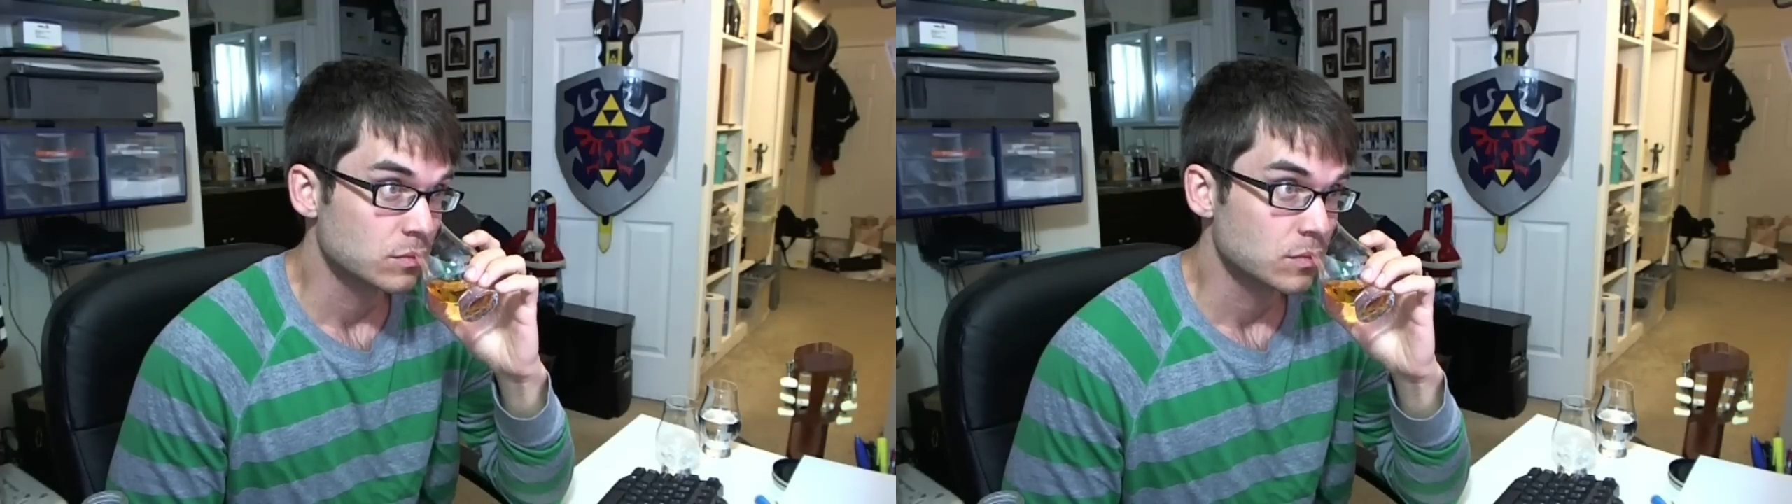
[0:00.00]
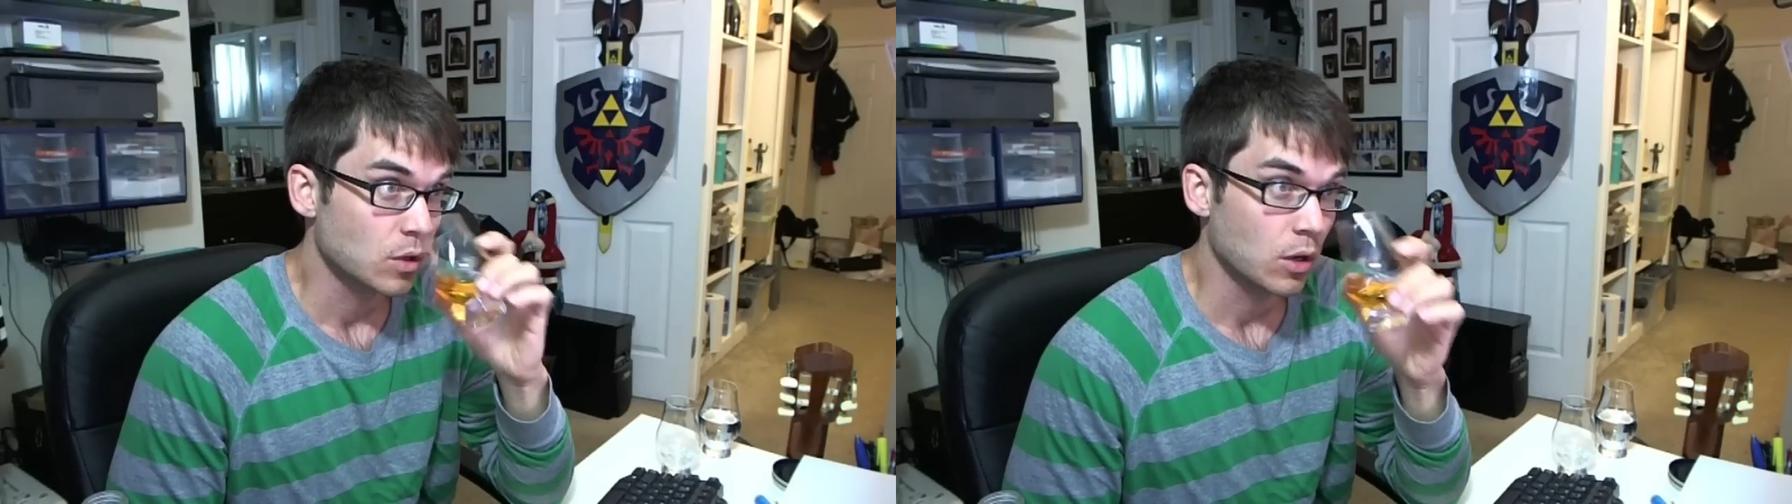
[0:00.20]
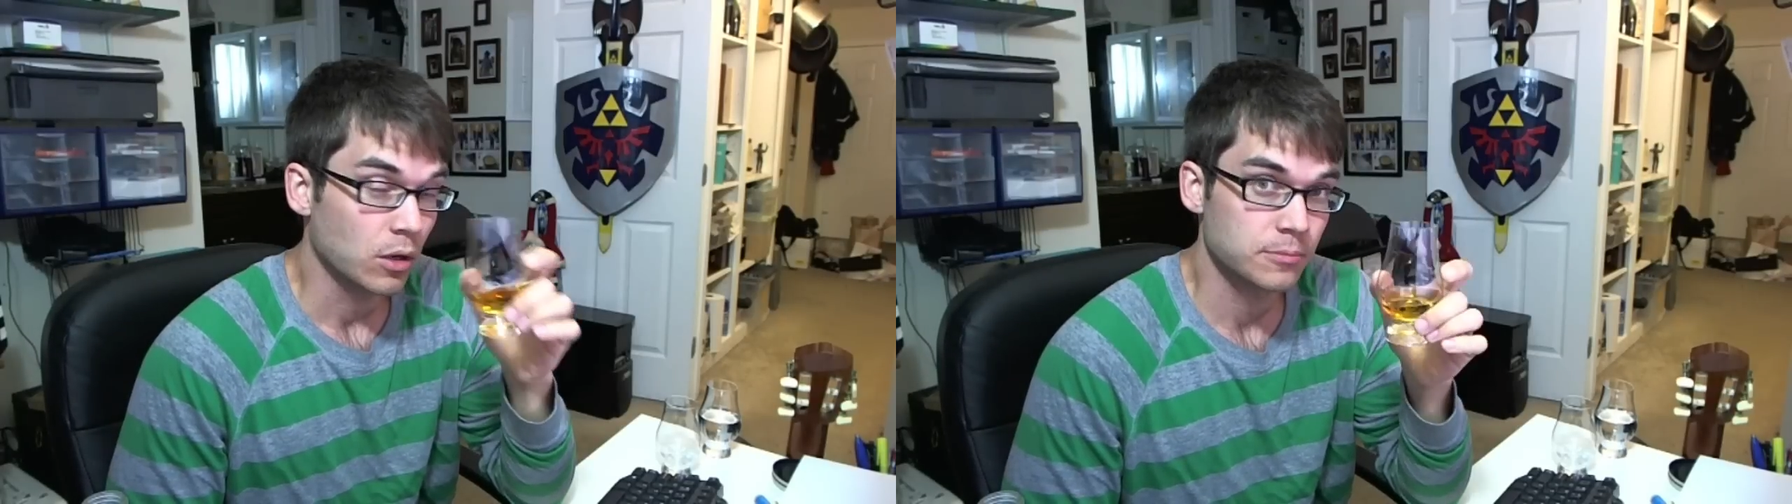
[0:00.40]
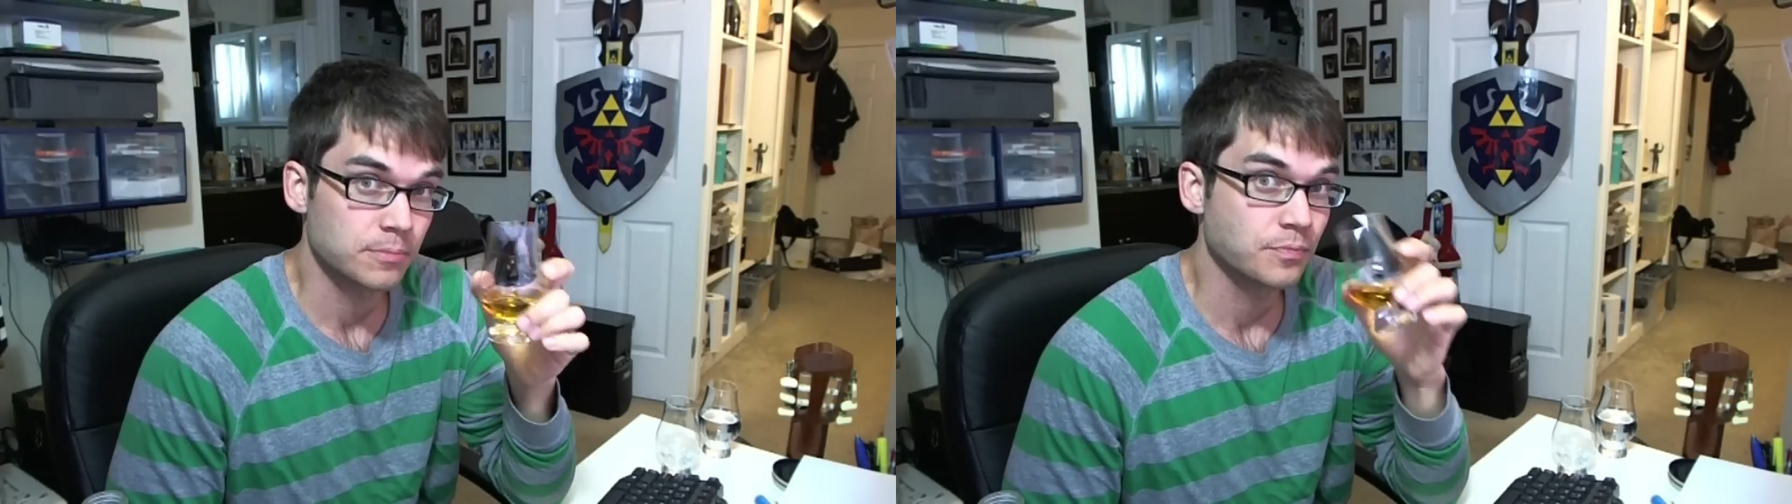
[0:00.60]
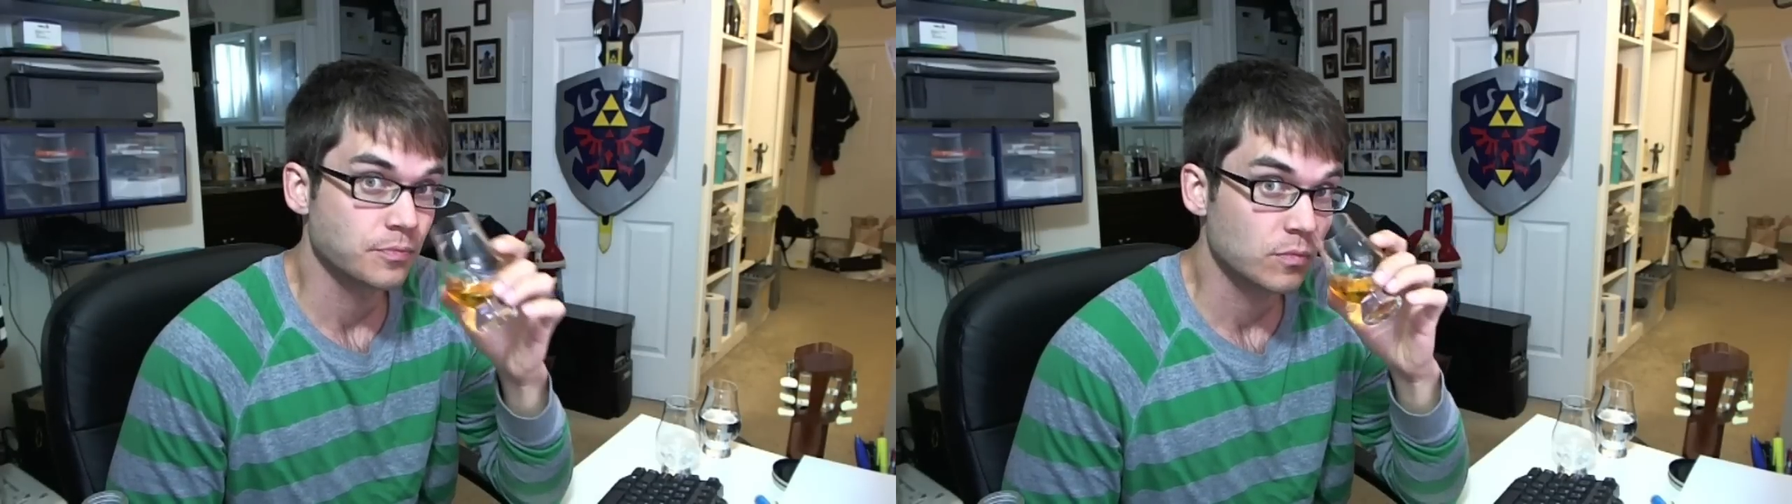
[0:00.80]
Ugh,
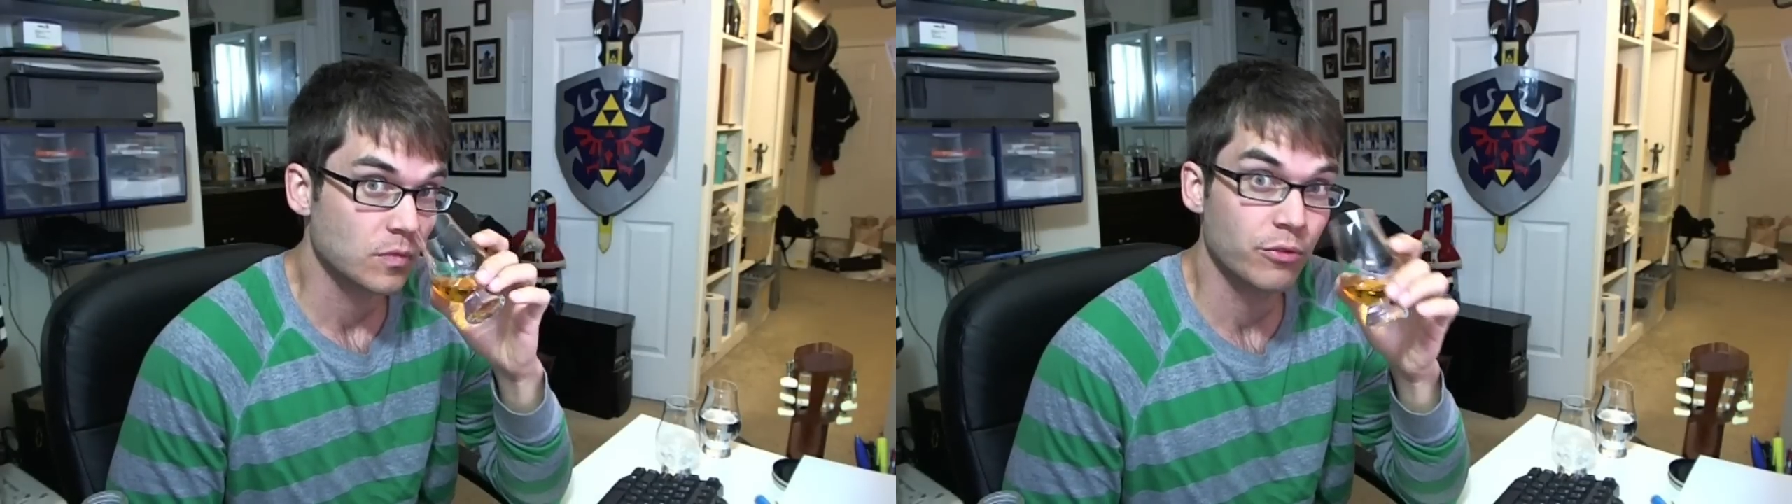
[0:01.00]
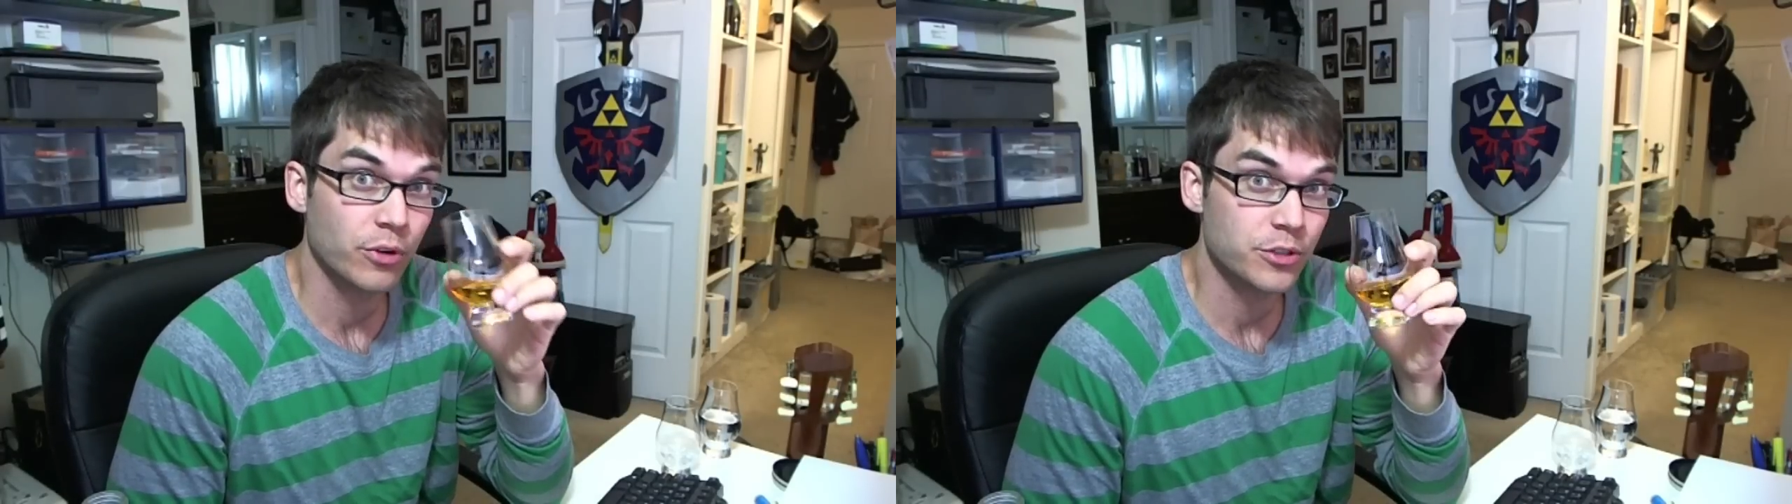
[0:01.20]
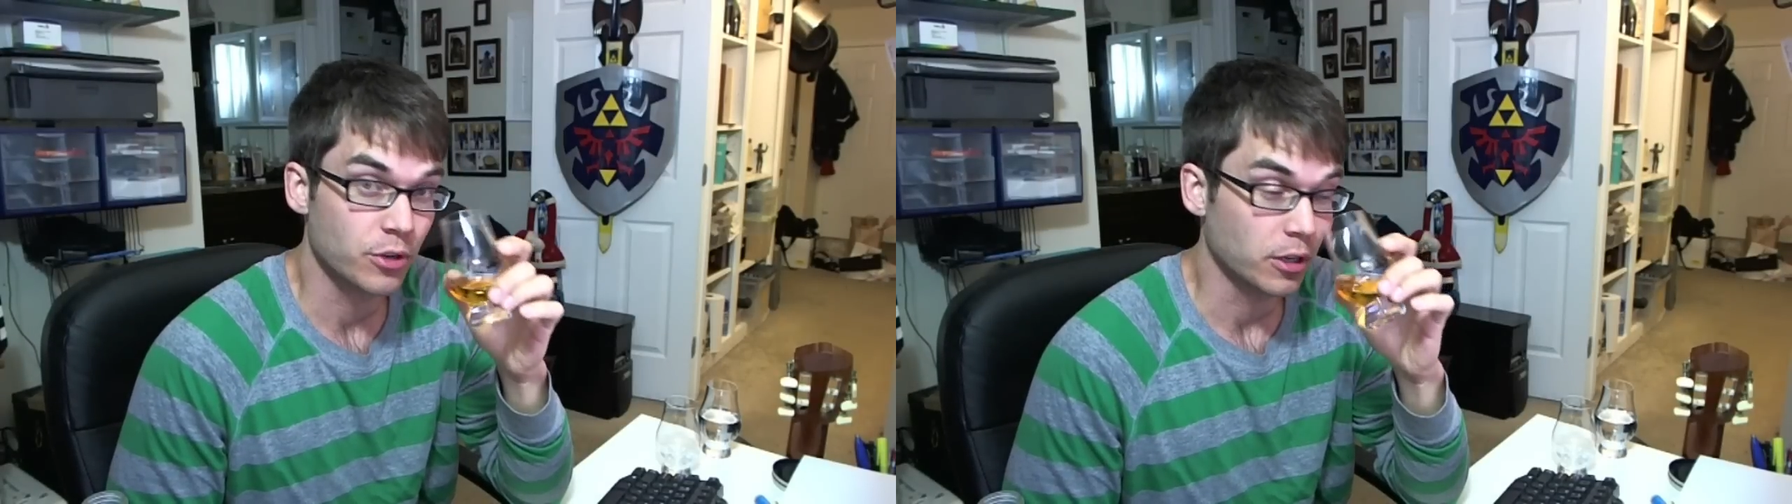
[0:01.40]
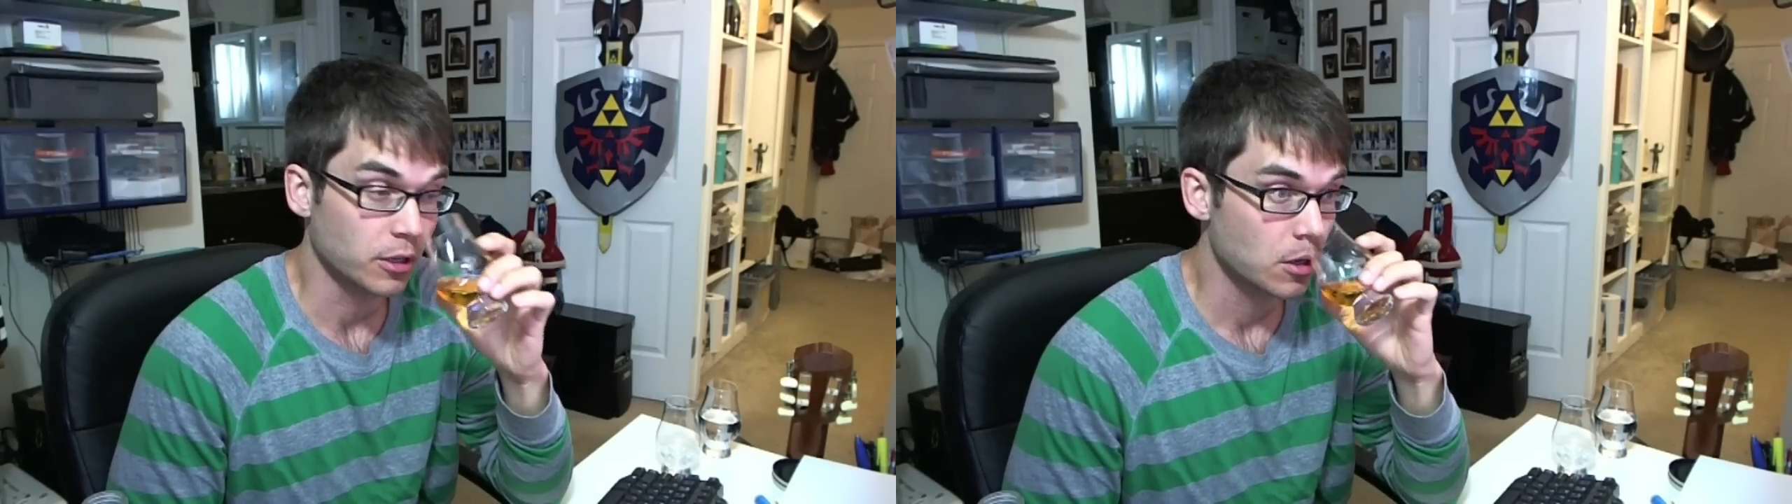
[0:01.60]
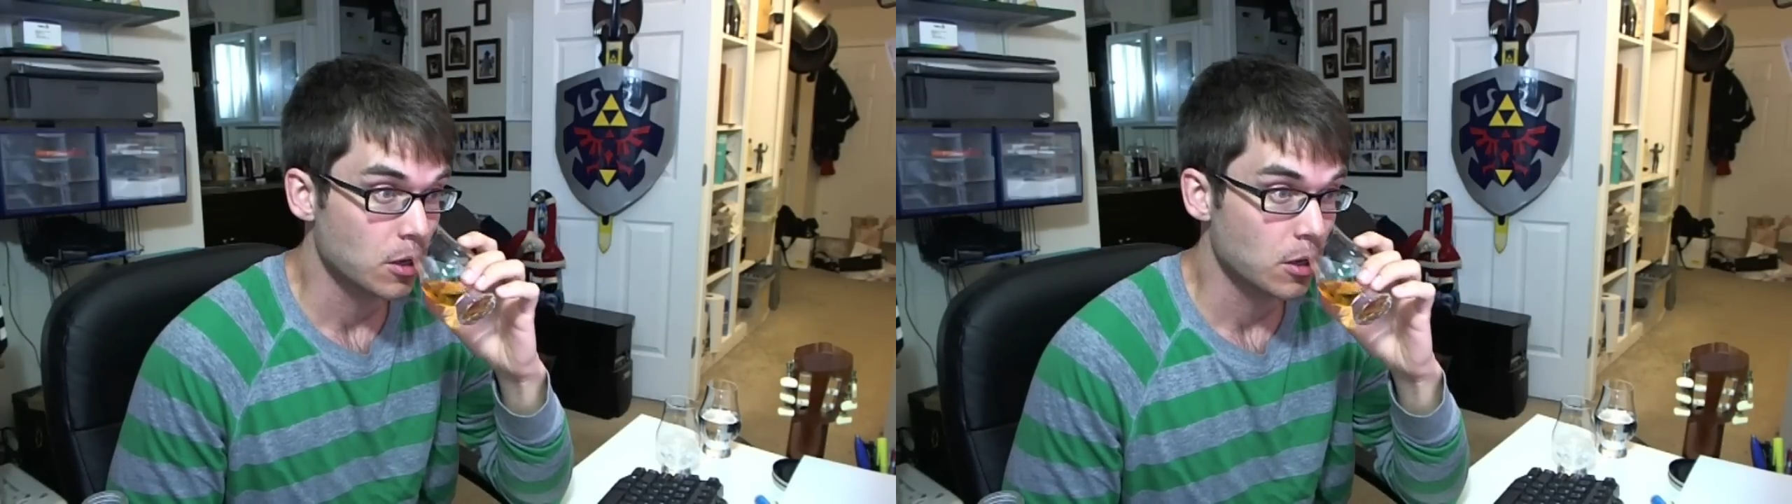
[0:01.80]
very strong.